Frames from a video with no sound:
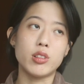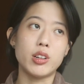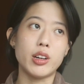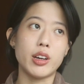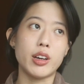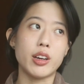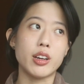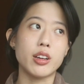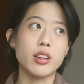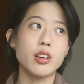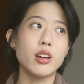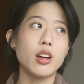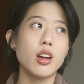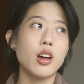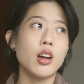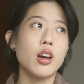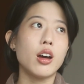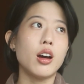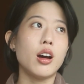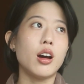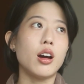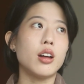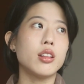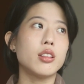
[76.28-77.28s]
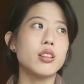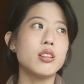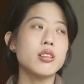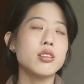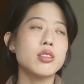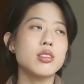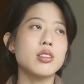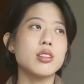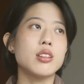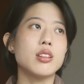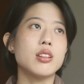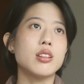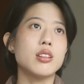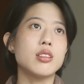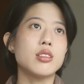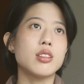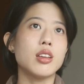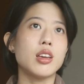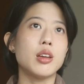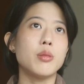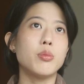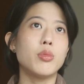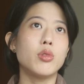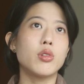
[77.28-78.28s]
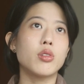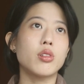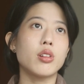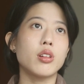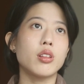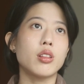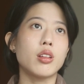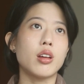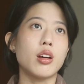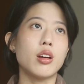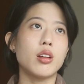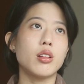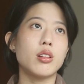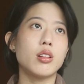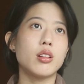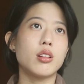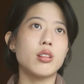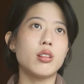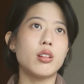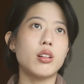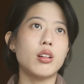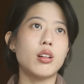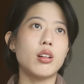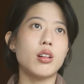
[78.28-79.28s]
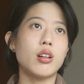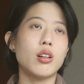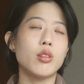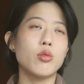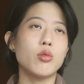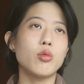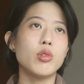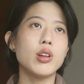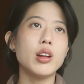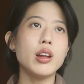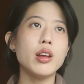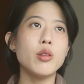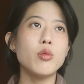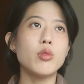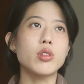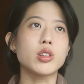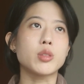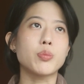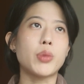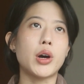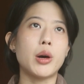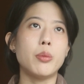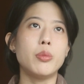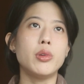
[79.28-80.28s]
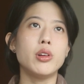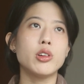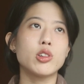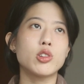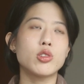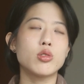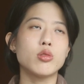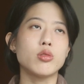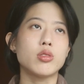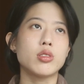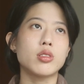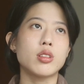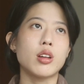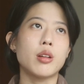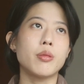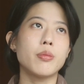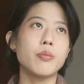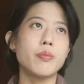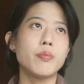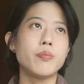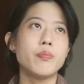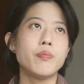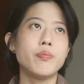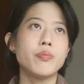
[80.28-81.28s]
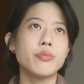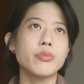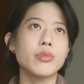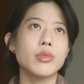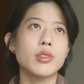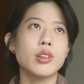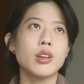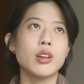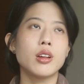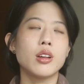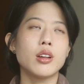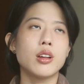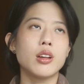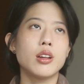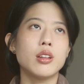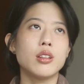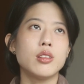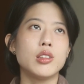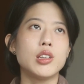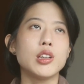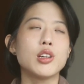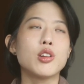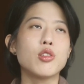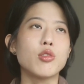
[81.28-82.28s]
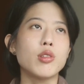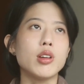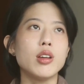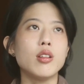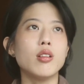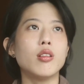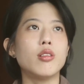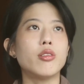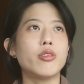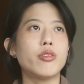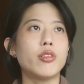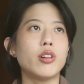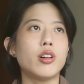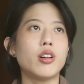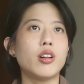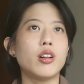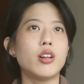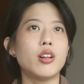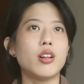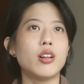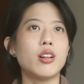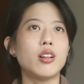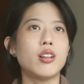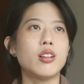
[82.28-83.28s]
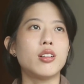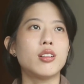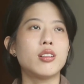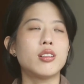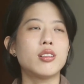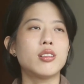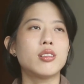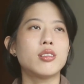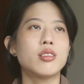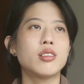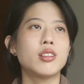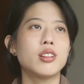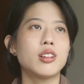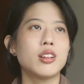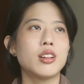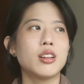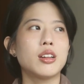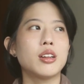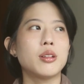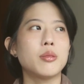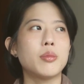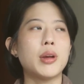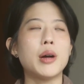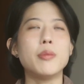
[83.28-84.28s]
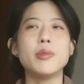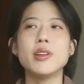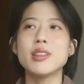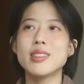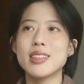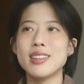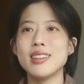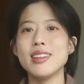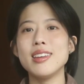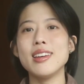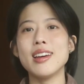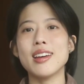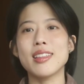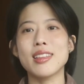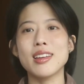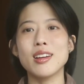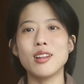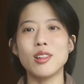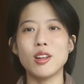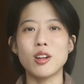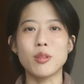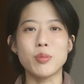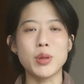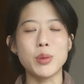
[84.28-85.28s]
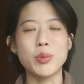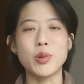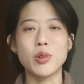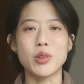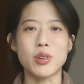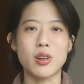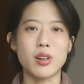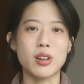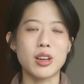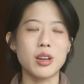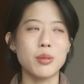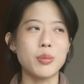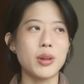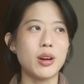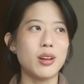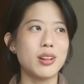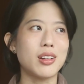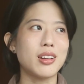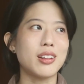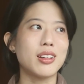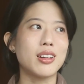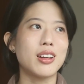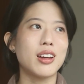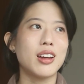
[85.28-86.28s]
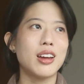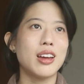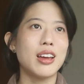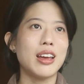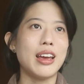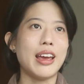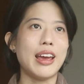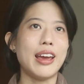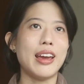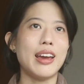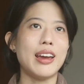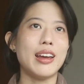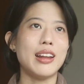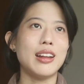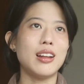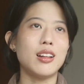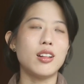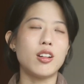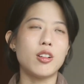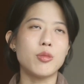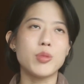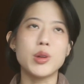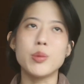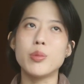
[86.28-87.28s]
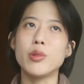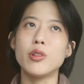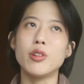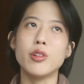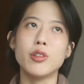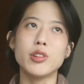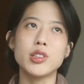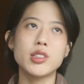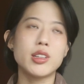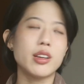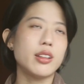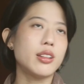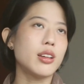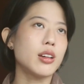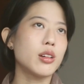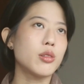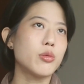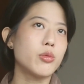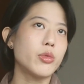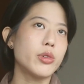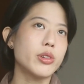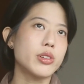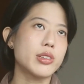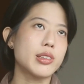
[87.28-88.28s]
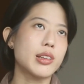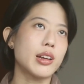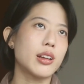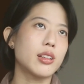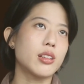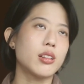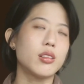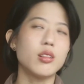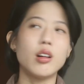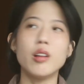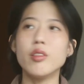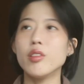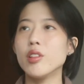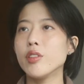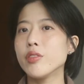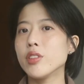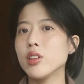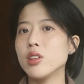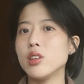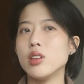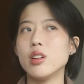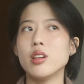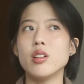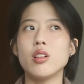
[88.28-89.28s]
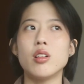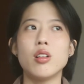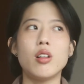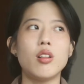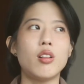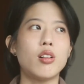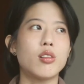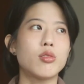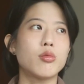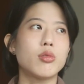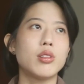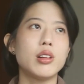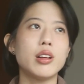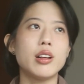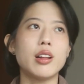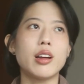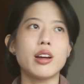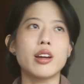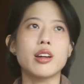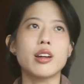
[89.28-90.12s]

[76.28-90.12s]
Heng. This is a book that really was published to some degree of publicity. I think a lot of people were talking about it, and a lot of people said that it was the novel of the year, or really